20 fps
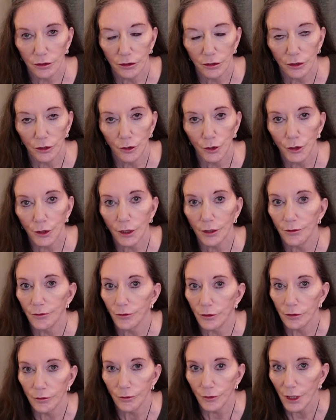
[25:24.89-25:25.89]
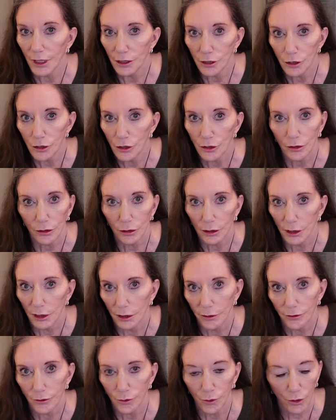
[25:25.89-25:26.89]
or a gift for a friend or a
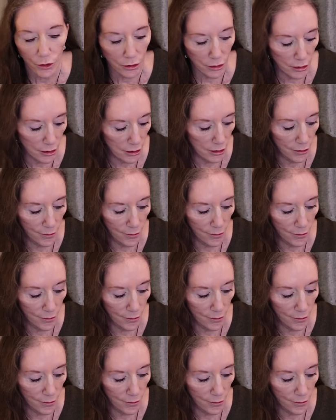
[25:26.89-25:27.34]
loved one,